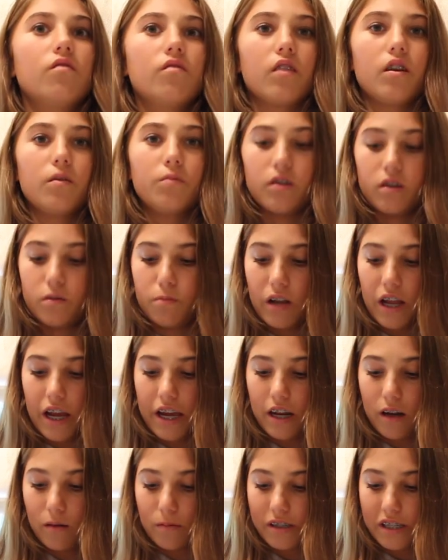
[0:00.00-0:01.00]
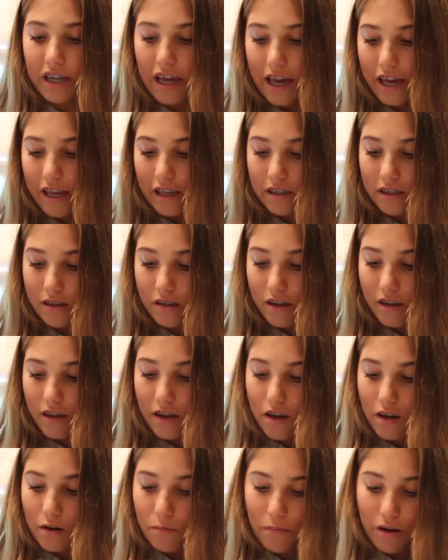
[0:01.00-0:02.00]
Romeo's playing upstairs.
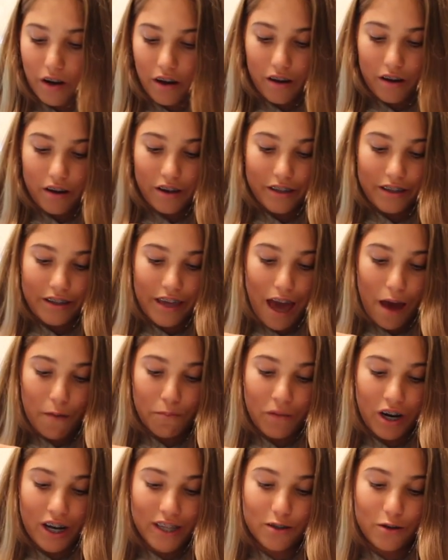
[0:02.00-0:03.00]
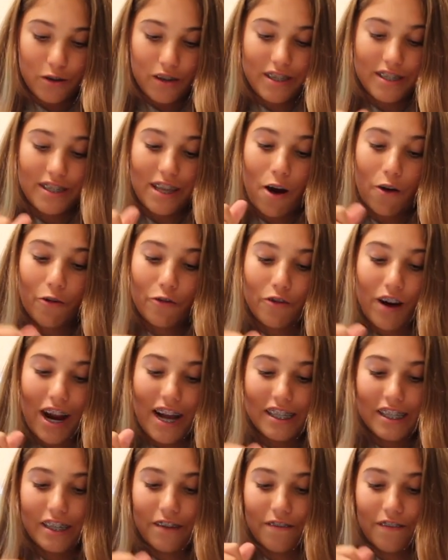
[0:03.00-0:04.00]
But yeah, mine's got
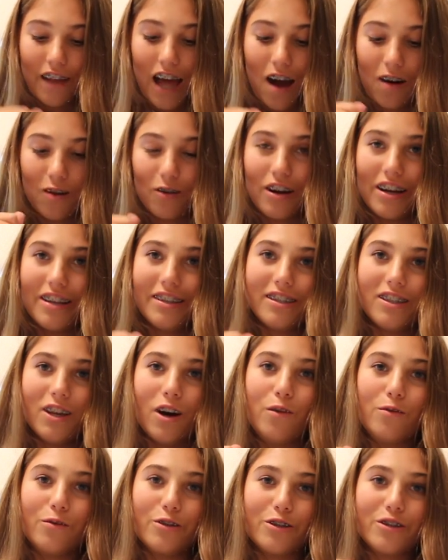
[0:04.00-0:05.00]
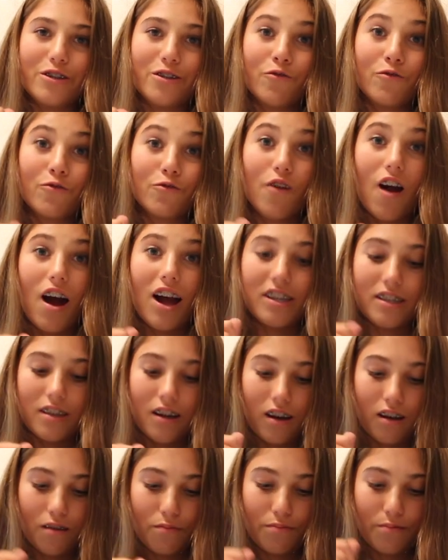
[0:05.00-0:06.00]
self-raising flour in, so it'll just rise
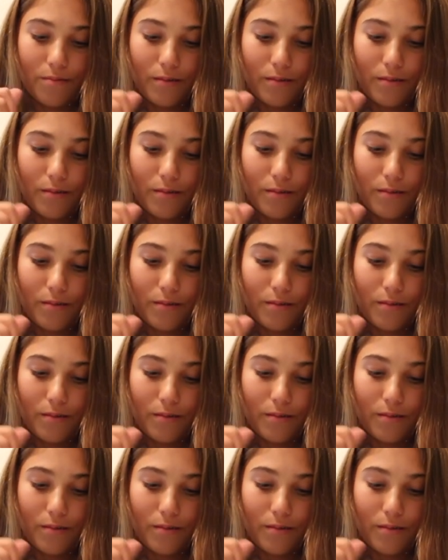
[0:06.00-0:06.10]
up.